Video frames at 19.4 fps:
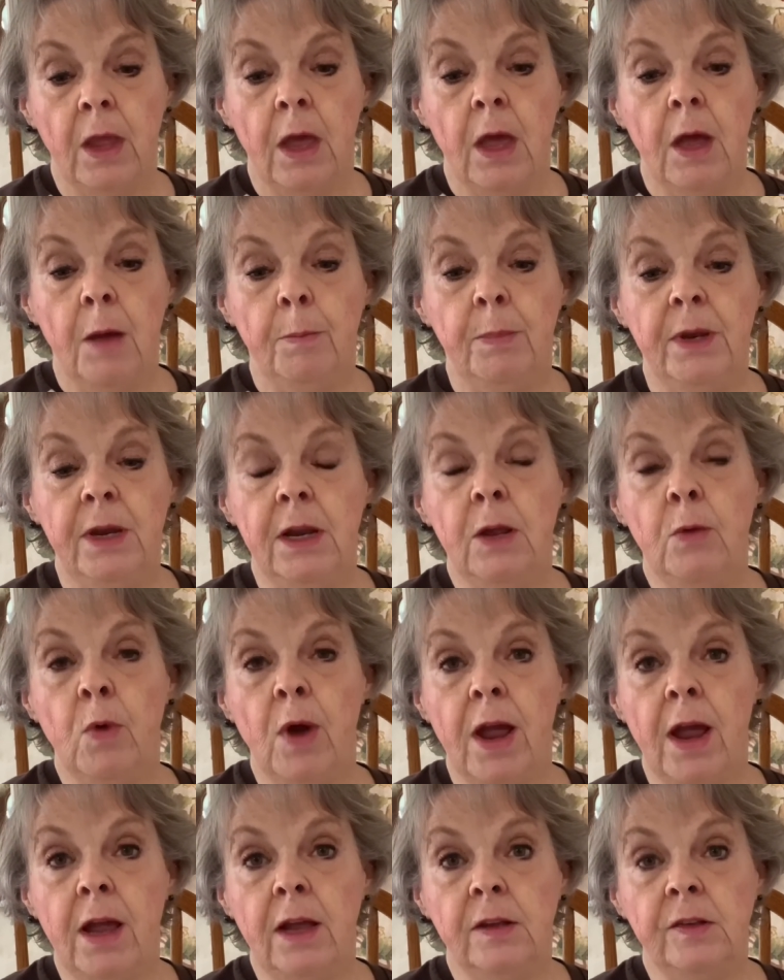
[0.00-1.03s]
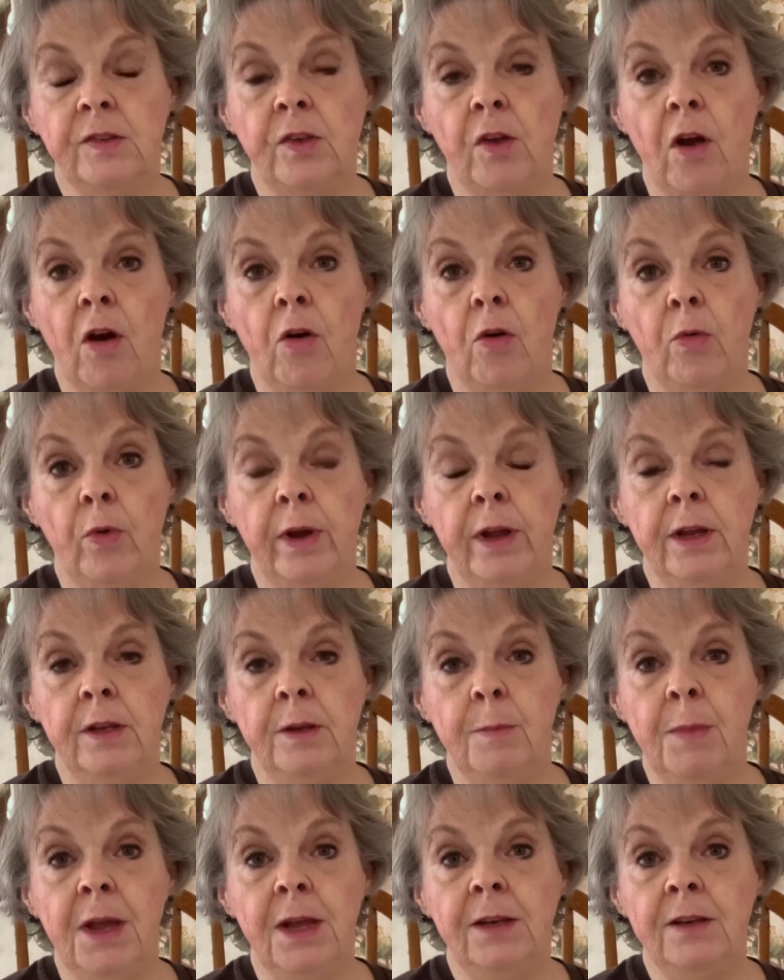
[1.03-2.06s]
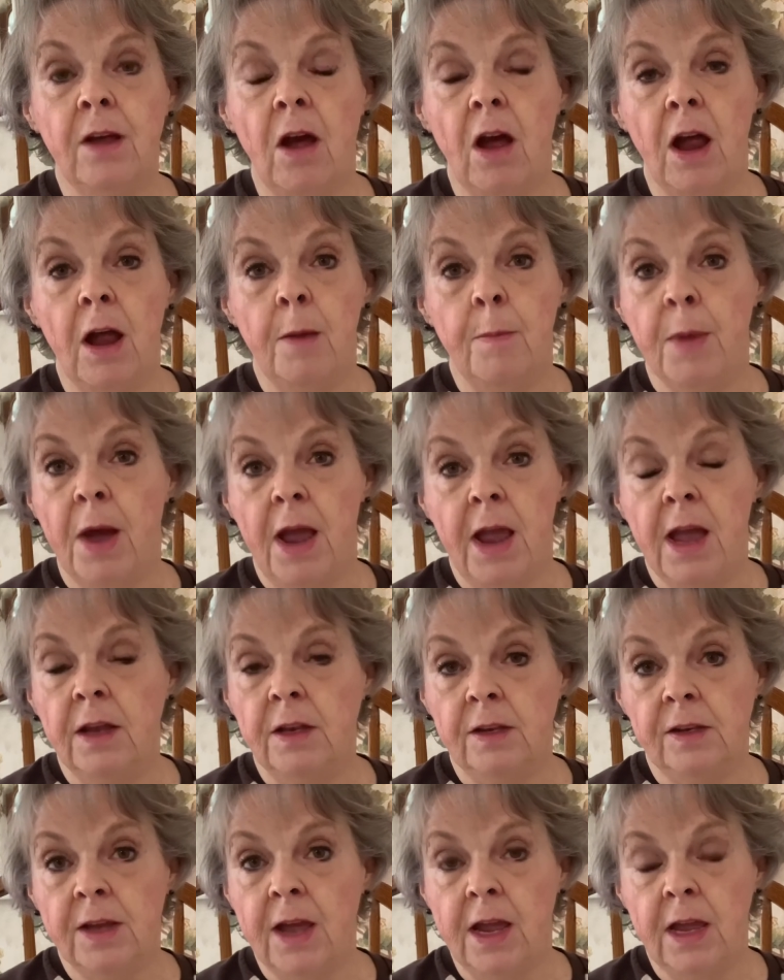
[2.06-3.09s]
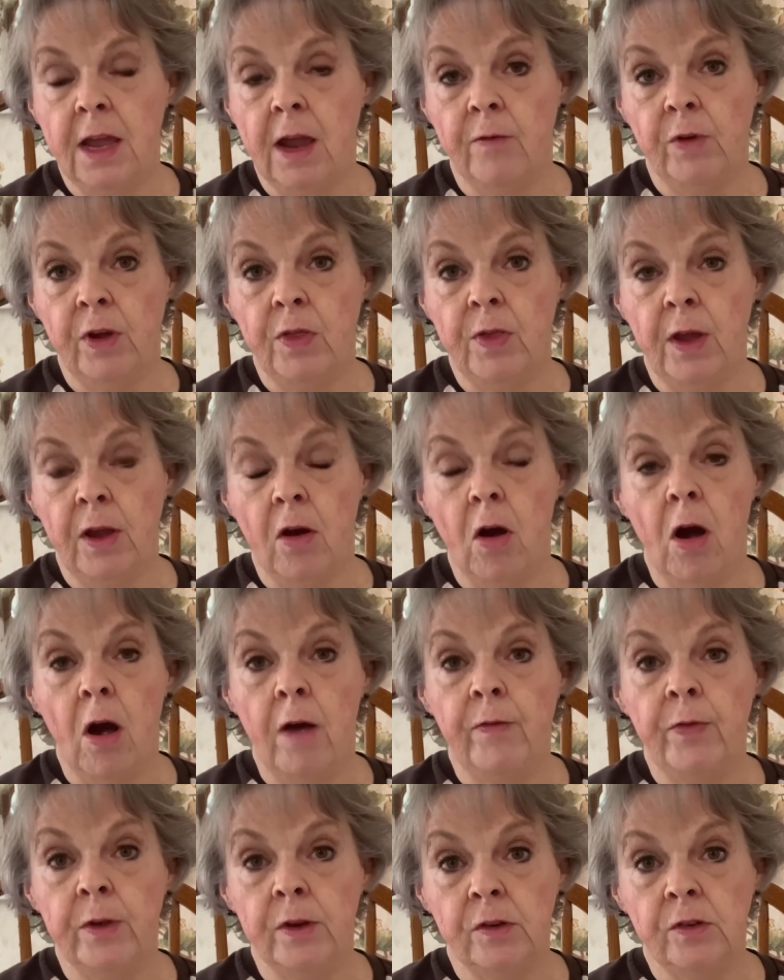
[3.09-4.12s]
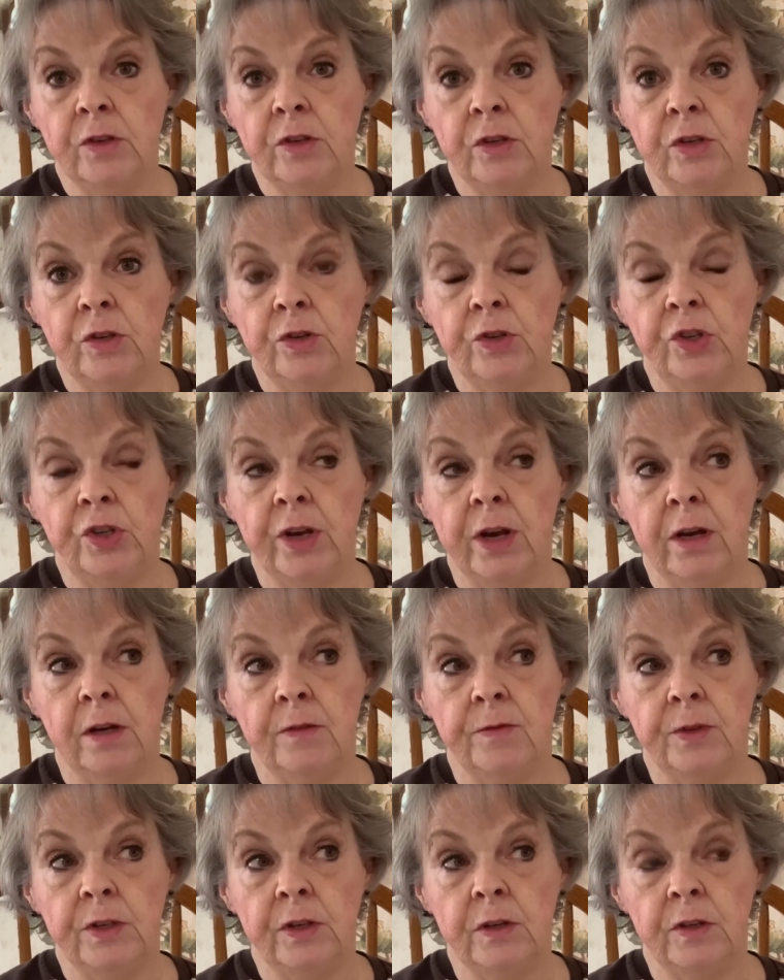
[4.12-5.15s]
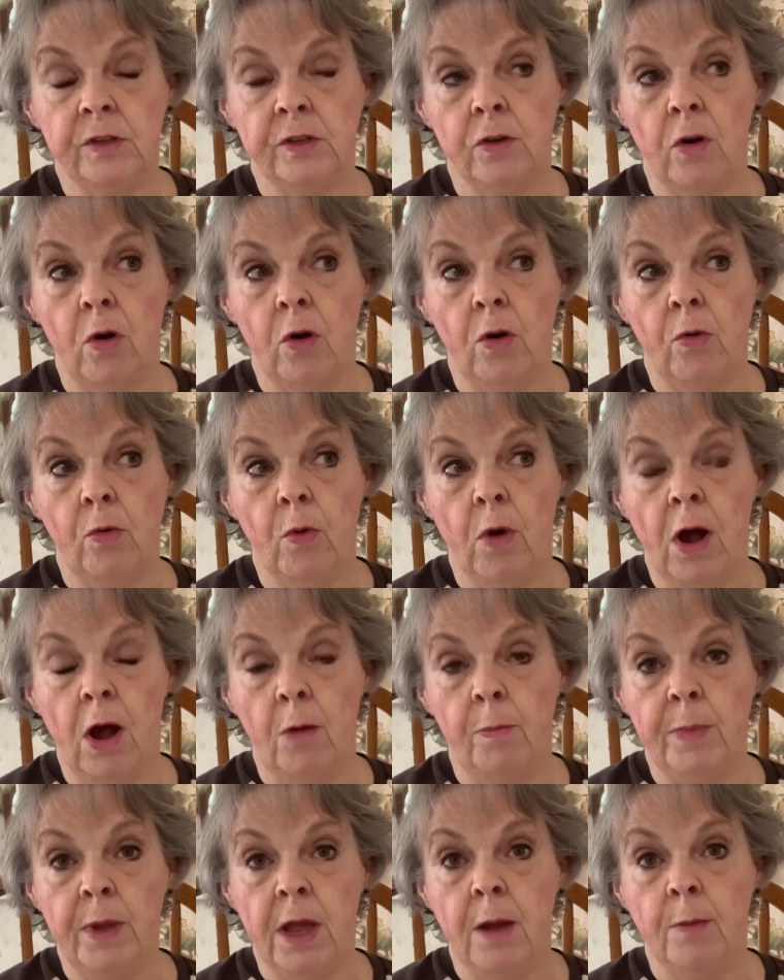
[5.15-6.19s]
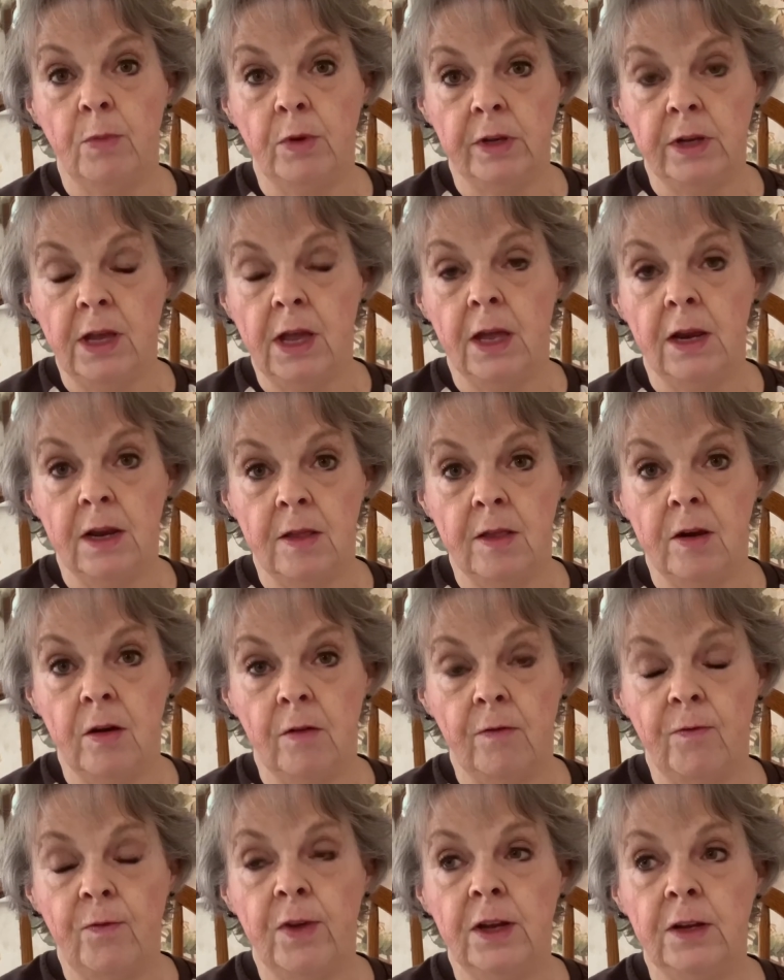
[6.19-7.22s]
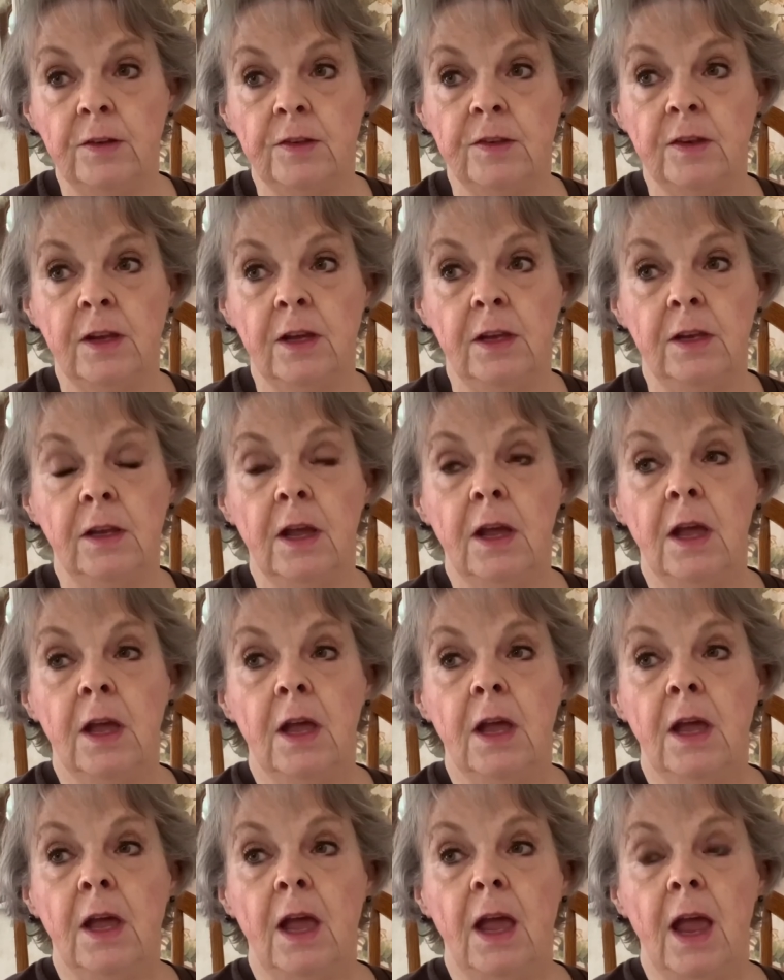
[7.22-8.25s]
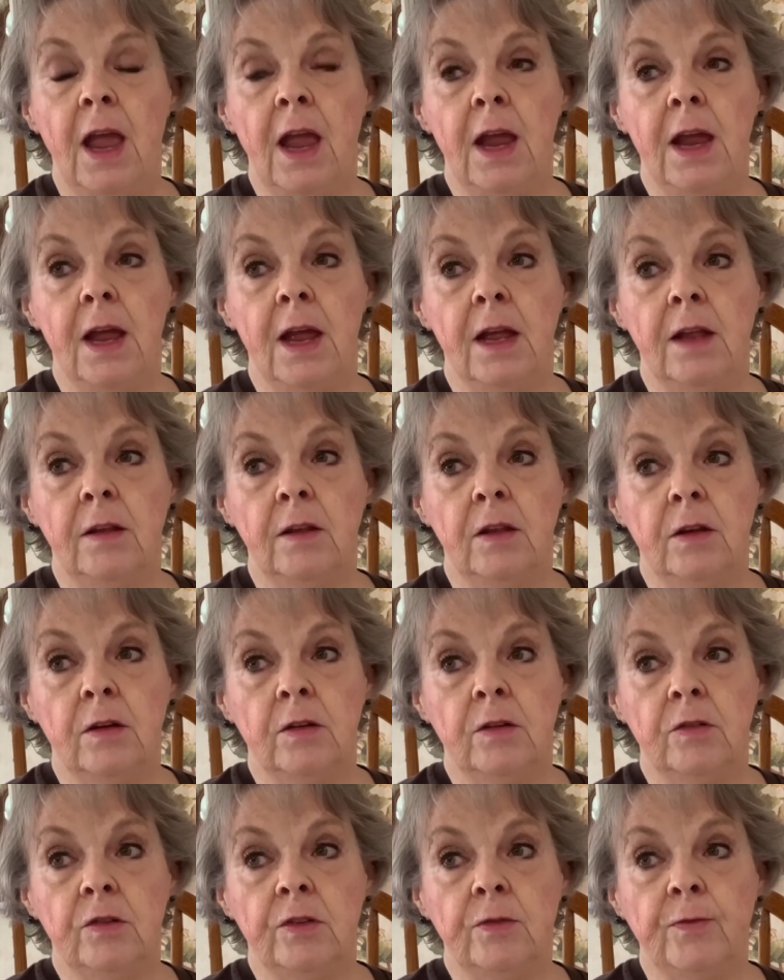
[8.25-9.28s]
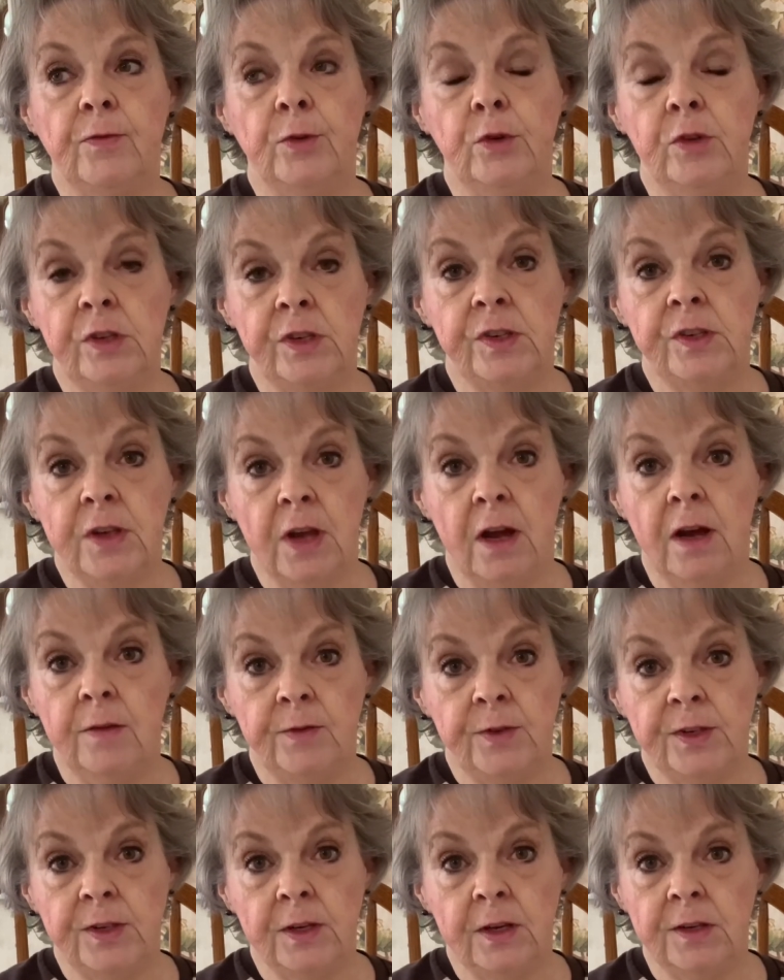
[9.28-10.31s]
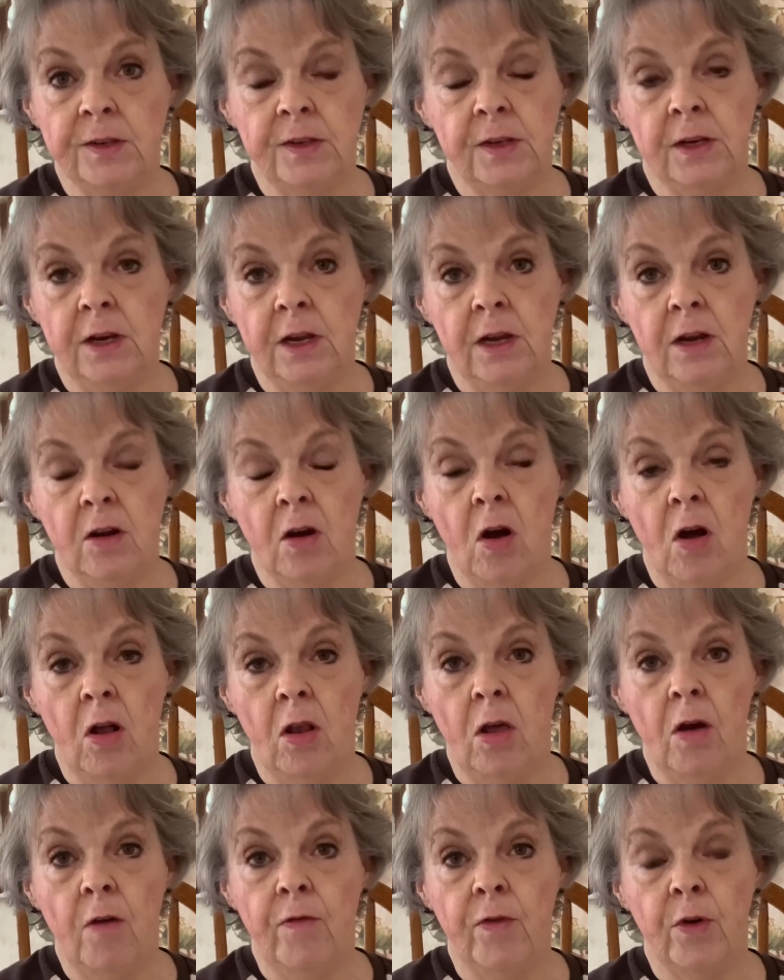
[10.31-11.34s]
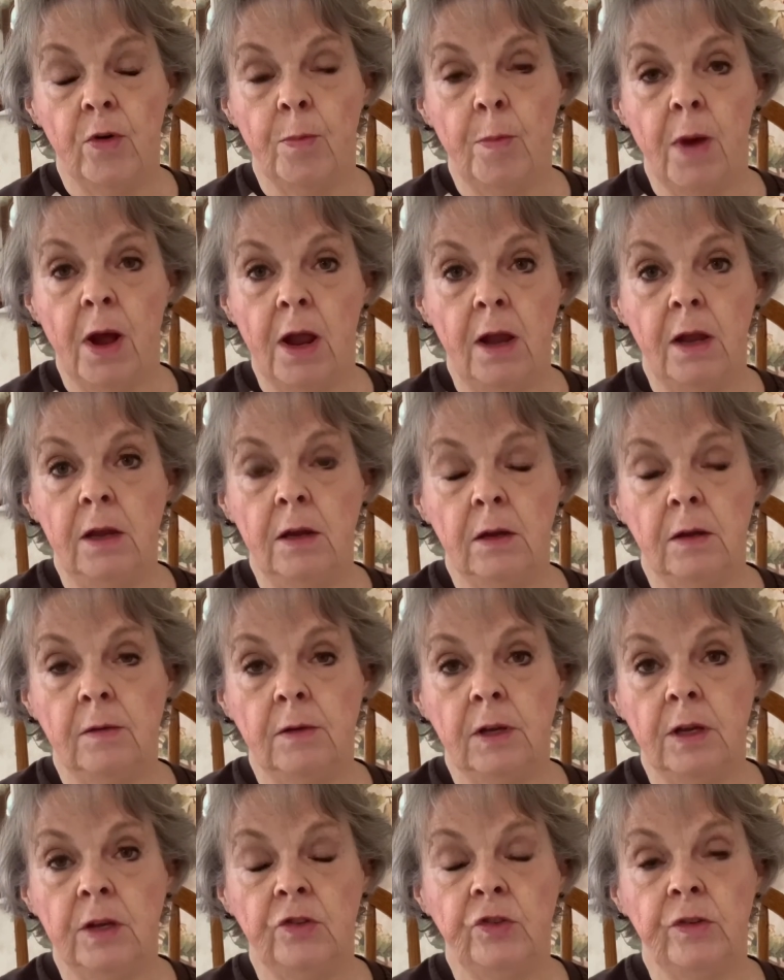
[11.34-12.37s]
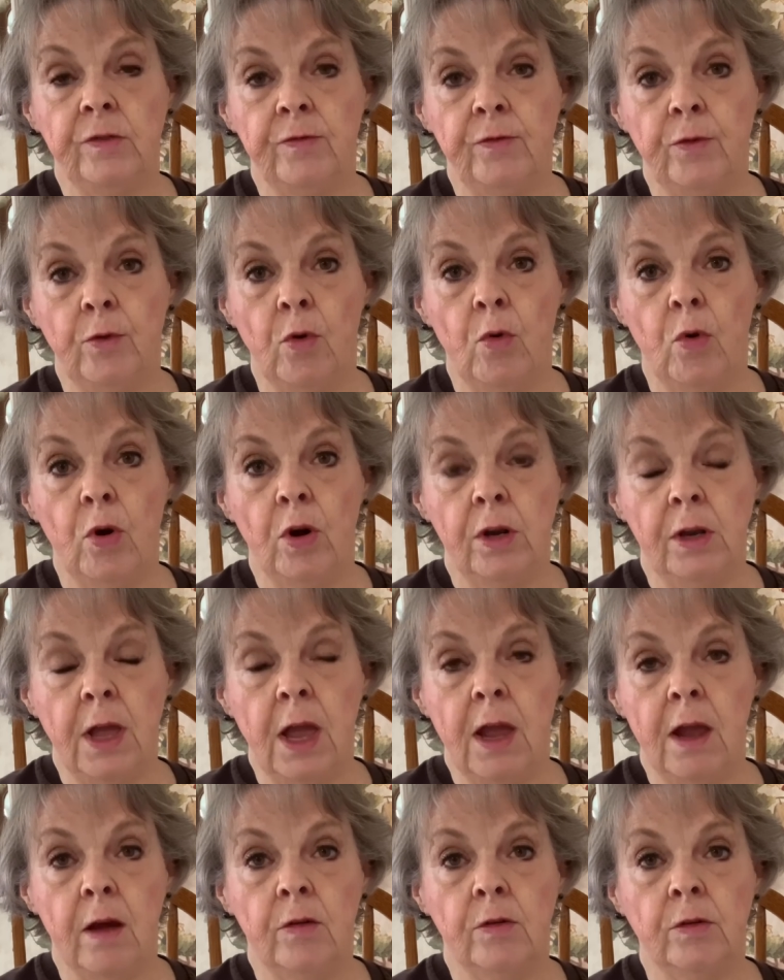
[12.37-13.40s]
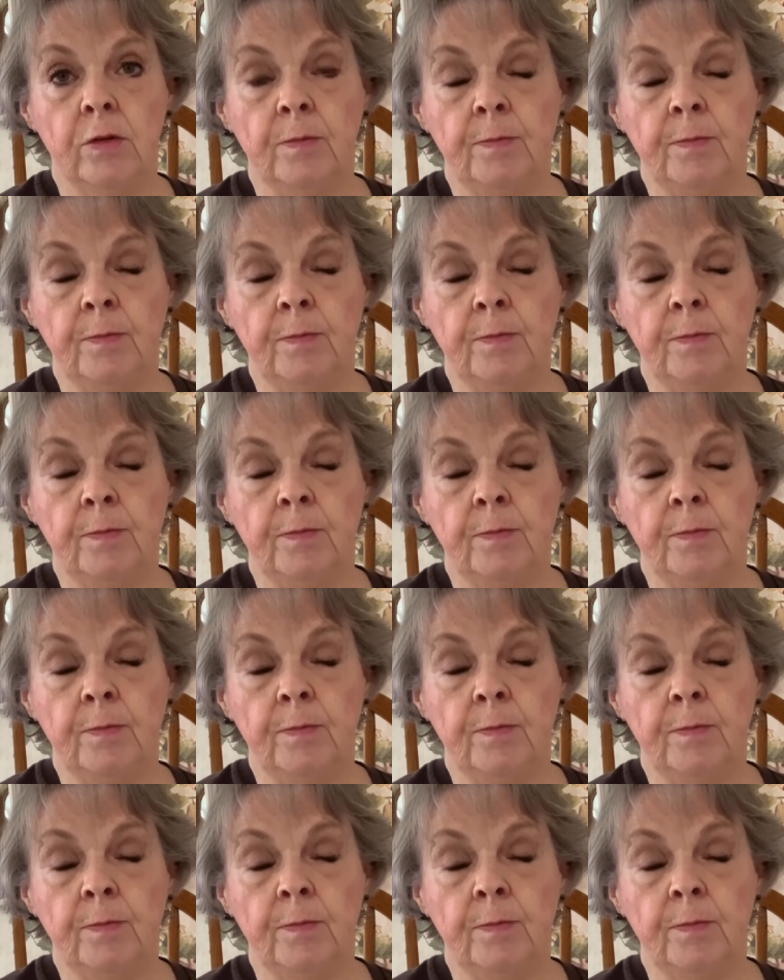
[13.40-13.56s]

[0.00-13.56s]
But anyway, so in the meantime, I had to take everything off those two shelves so I'll be able to get in there and fix it. And there's foodstuffs sitting all over my kitchen floor and counter